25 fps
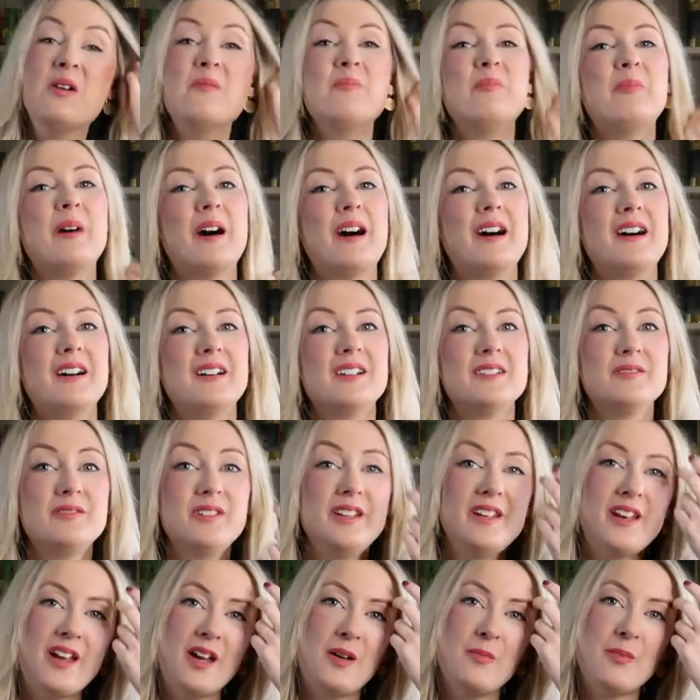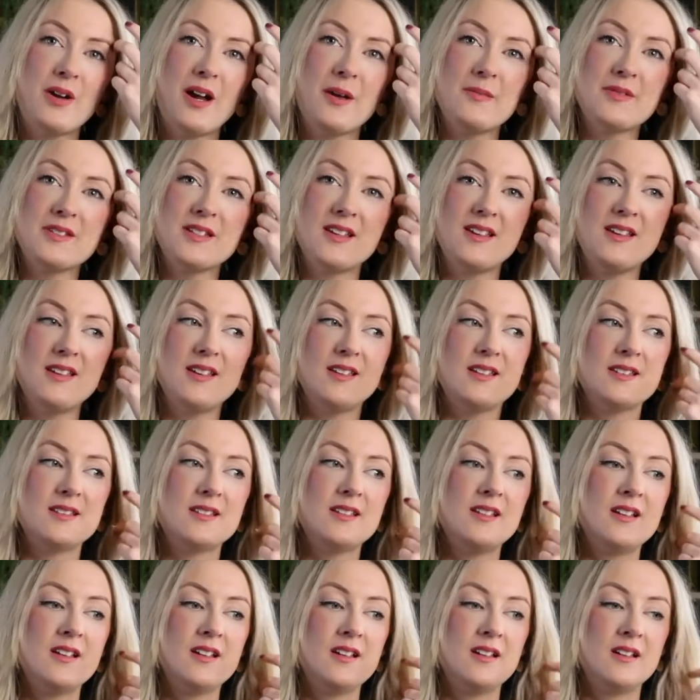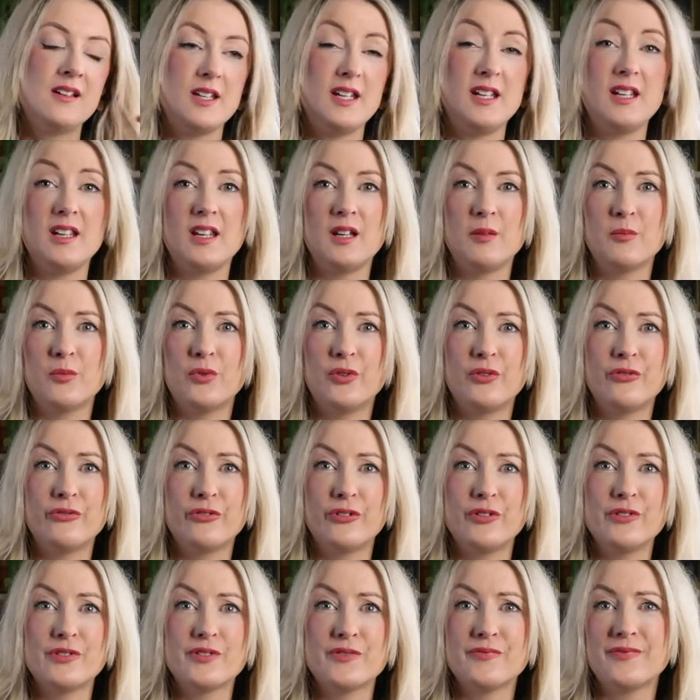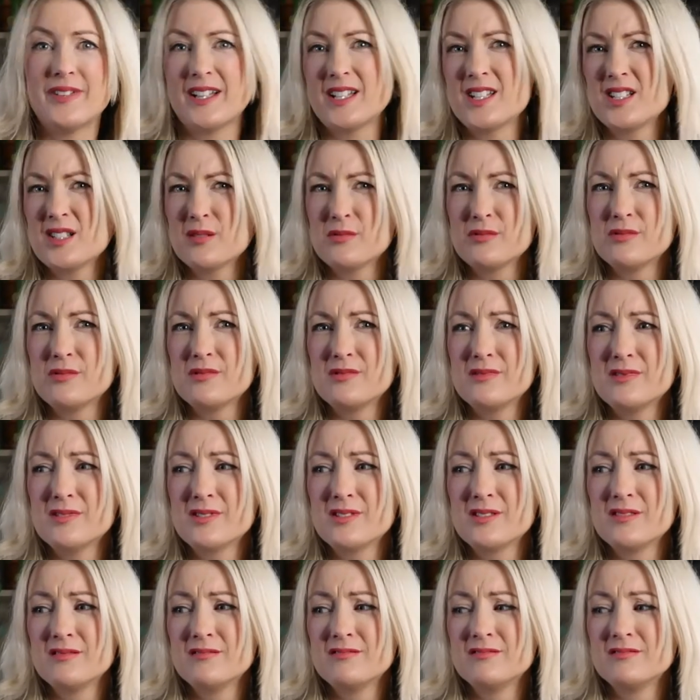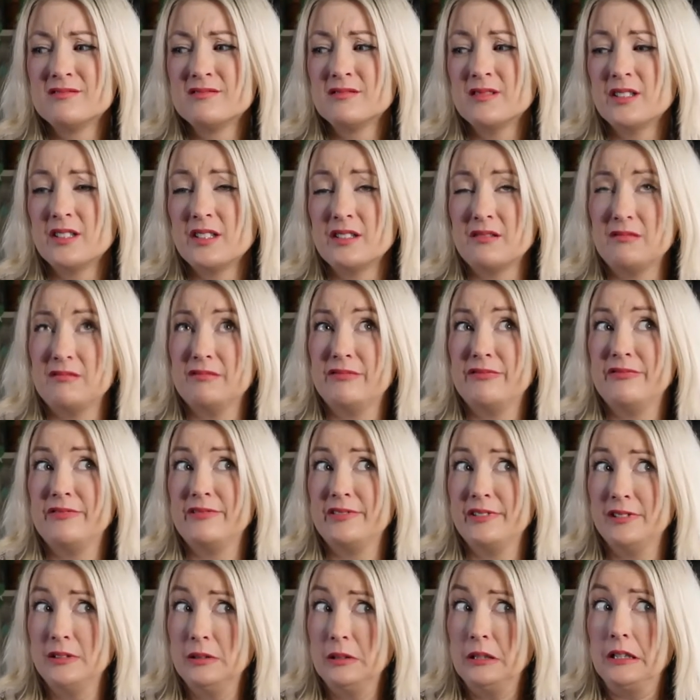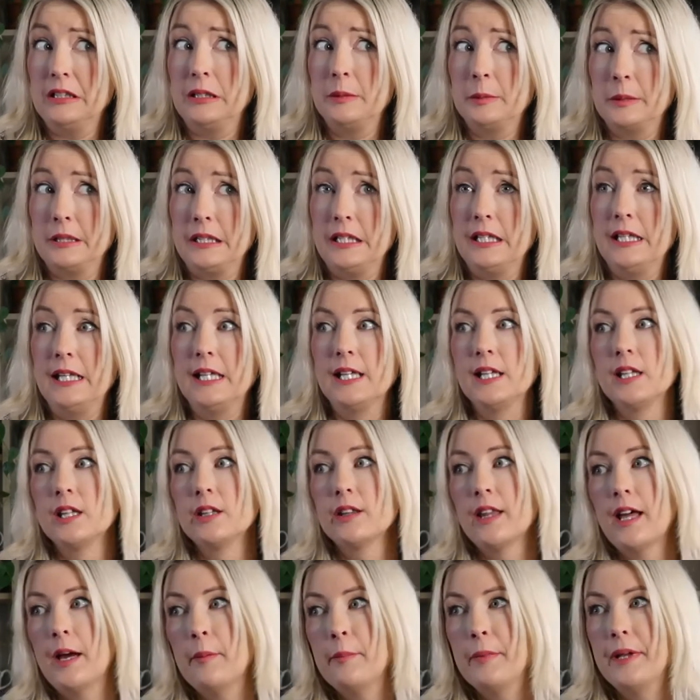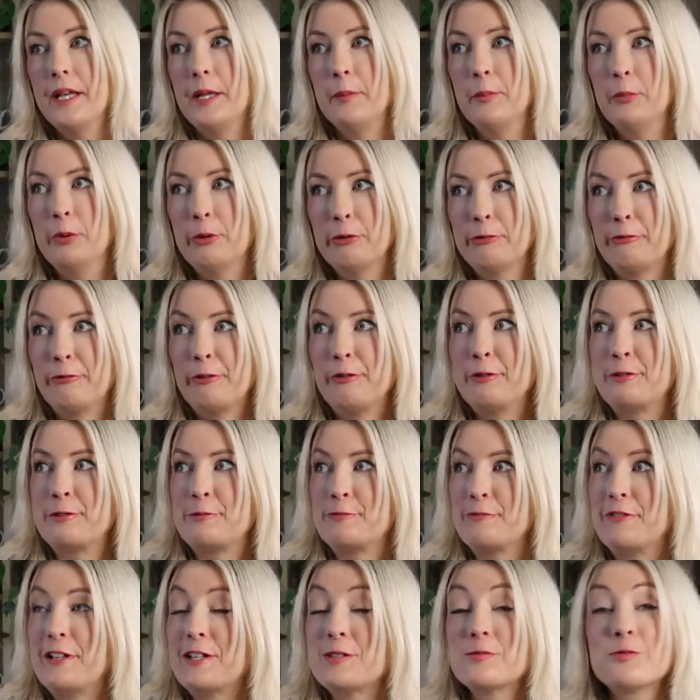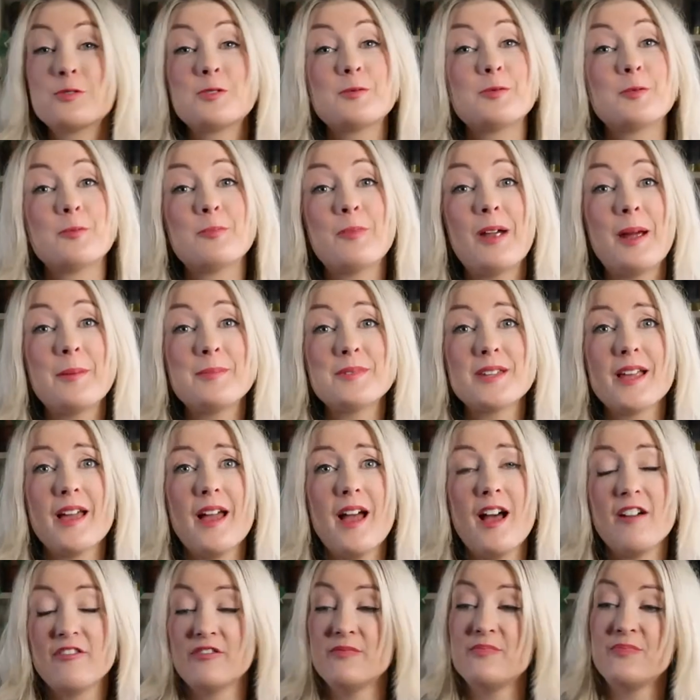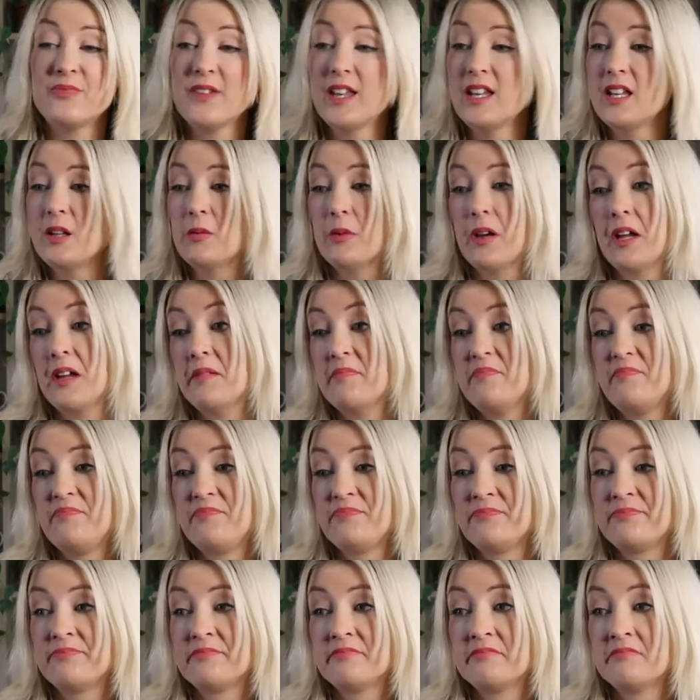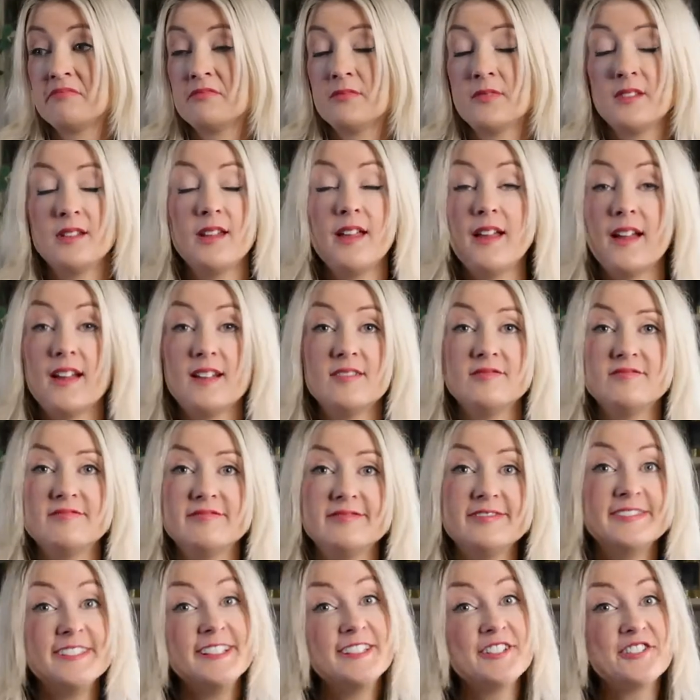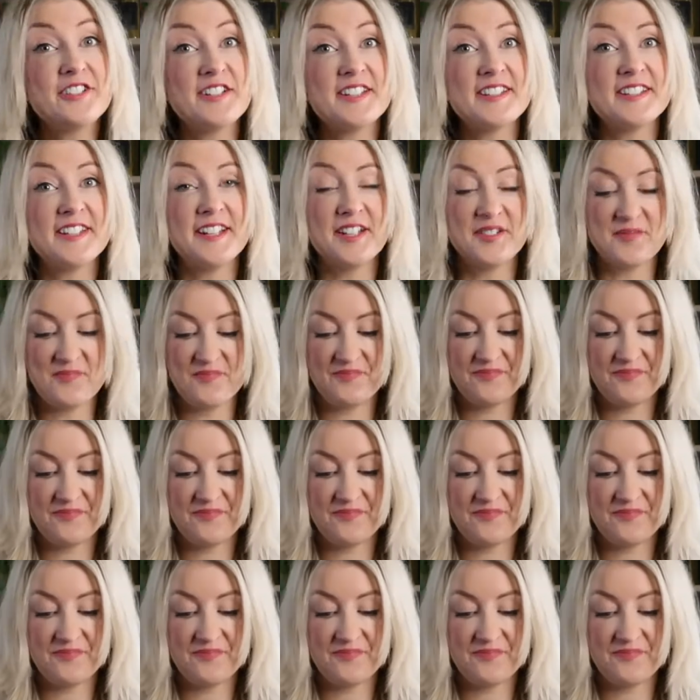But, you know, perhaps it is. Eating more fruits and vegetables. I don't feel like I've been eating that many more fruits and vegetables, but perhaps I have. Anyway, yeah, interesting.